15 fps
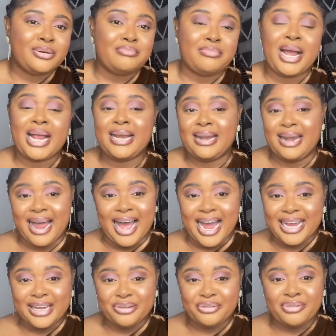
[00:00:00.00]
my
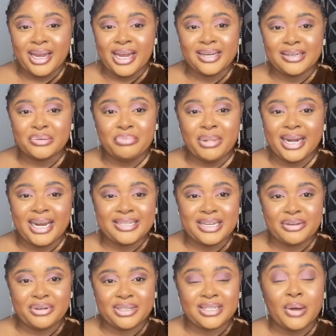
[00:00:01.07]
life and manage
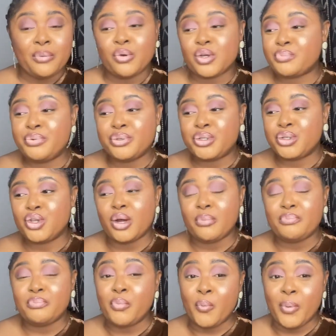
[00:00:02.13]
everything. I was putting
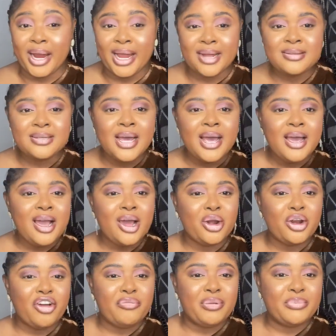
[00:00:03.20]
up weight. A
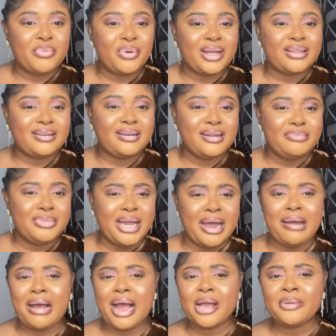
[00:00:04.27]
lot of people were telling me,
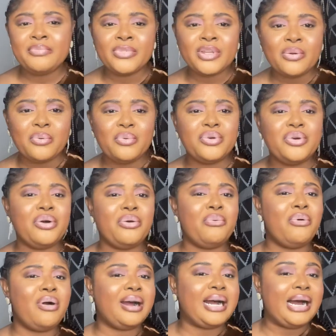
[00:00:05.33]
go
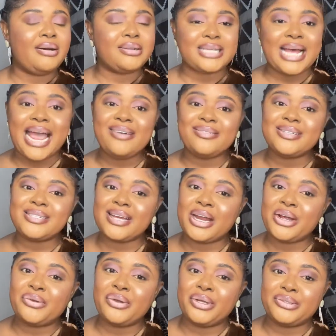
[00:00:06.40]
work out. I even
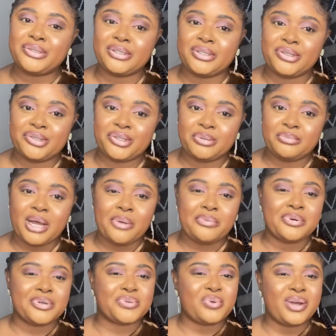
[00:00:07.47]
started going to the gym. I
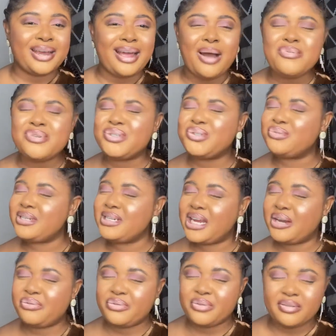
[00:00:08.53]
was doing
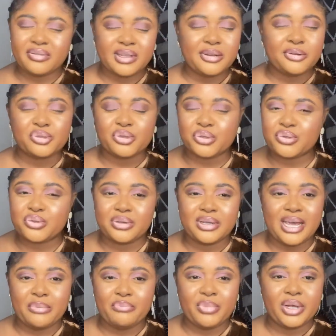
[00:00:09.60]
everything just to
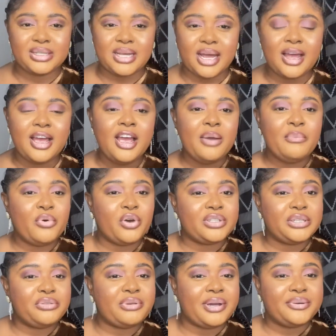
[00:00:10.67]
get better.
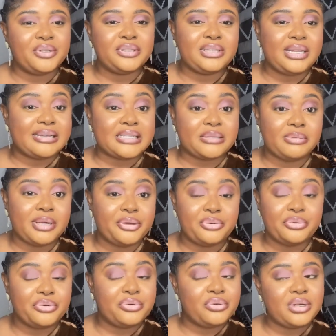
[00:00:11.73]
But if I don't explain,
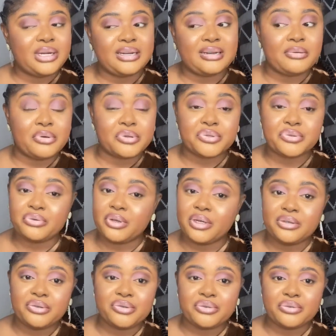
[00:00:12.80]
you don't know that I was
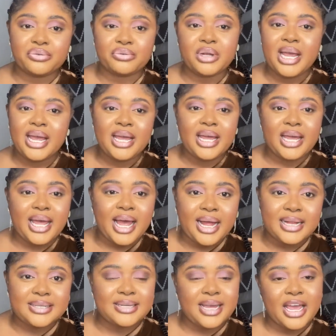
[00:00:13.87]
going through a
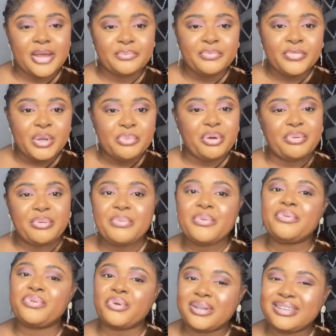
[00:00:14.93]
hard time. But
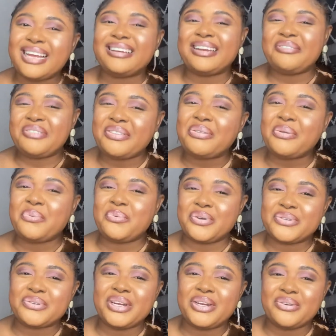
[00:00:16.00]
people thought that everything
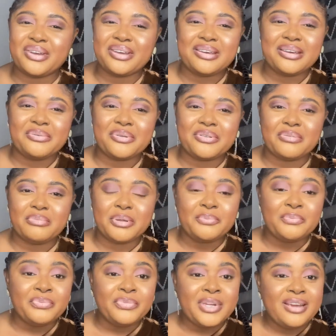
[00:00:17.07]
was really okay with me.
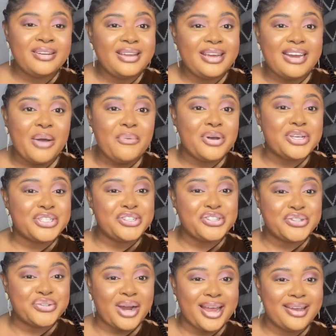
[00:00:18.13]
Then I was still
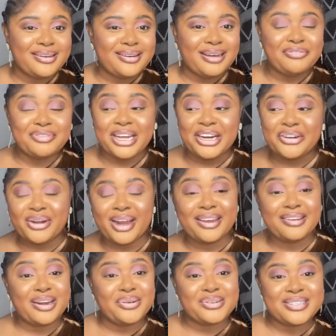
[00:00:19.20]
trying. After
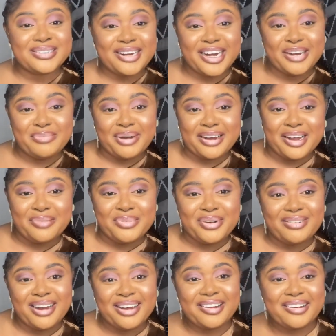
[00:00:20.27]
crying, I was still carrying my
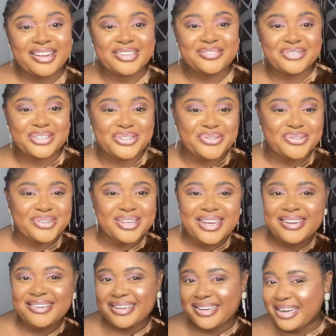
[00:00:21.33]
camera and create video.
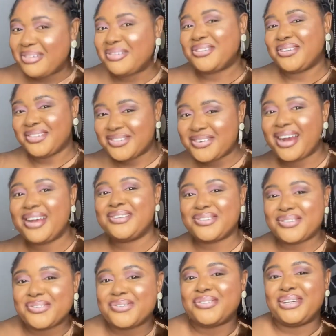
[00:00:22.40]
Then I was just trying
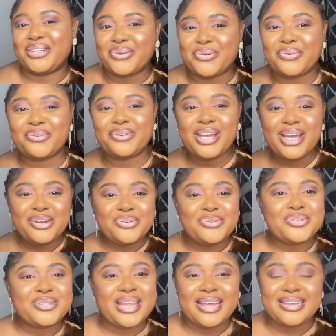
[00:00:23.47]
to, you know,
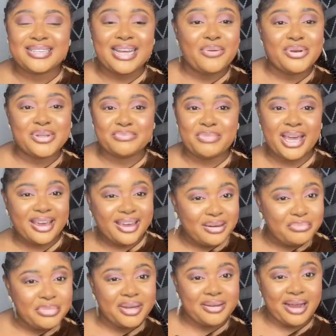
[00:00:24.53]
do things that was
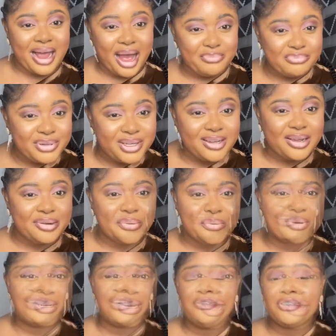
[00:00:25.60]
making me happy and
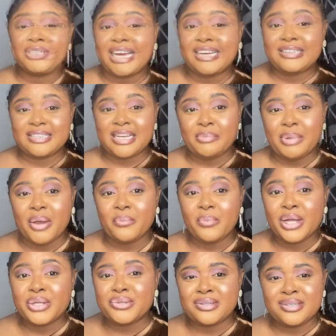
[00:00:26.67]
all that. Even at the time I
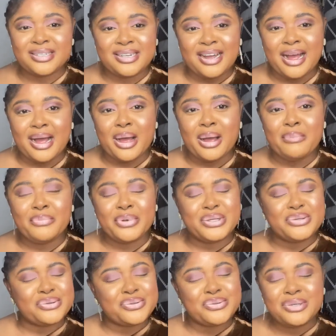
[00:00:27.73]
went to the camp,
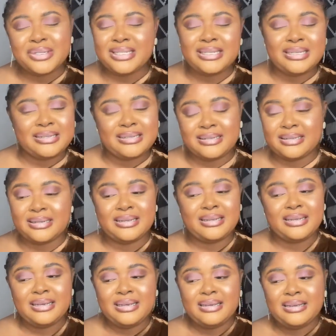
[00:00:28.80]
it was not
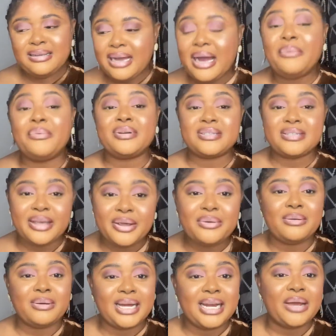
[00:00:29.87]
easy. I was
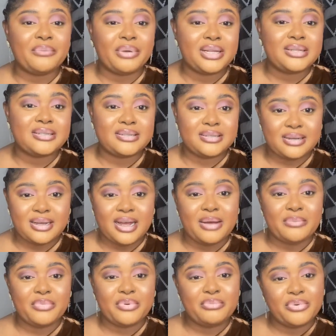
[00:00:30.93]
ill while I went to the
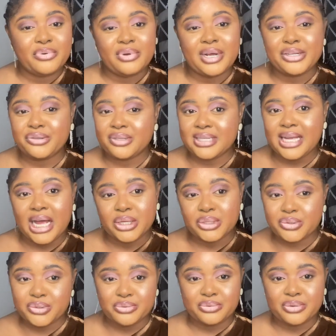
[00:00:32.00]
camp, but I just had
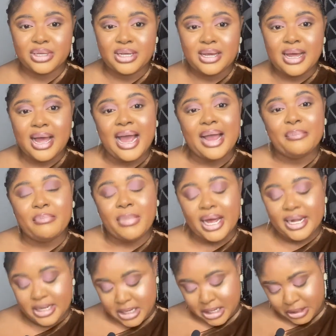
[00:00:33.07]
to. I
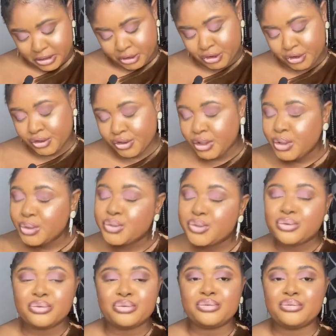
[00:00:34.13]
managed
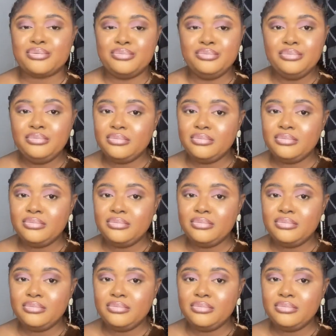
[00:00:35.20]
to